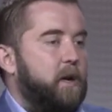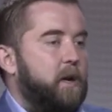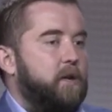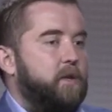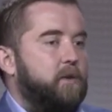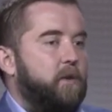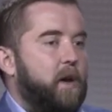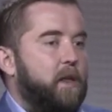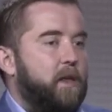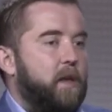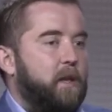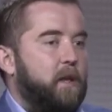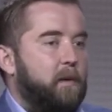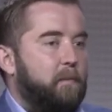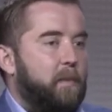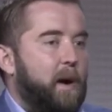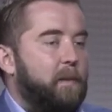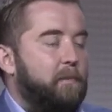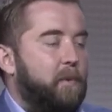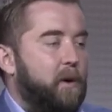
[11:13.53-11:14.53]
So I think the
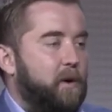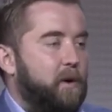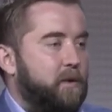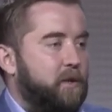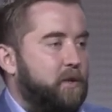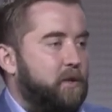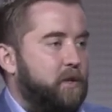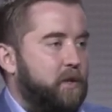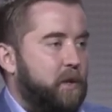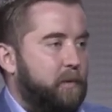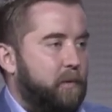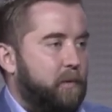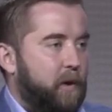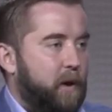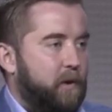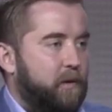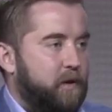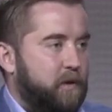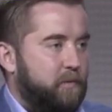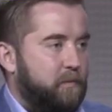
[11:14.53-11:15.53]
bipartisanship
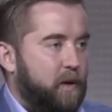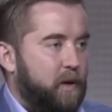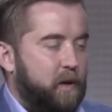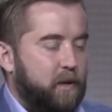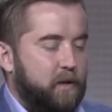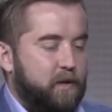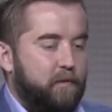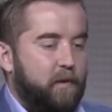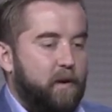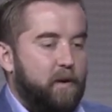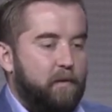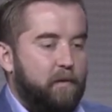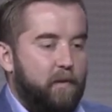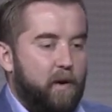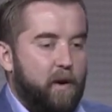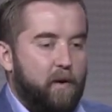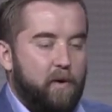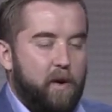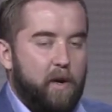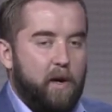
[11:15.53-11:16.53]
around this bill is very,
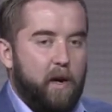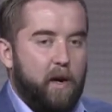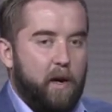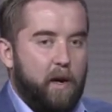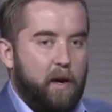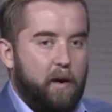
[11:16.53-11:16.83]
very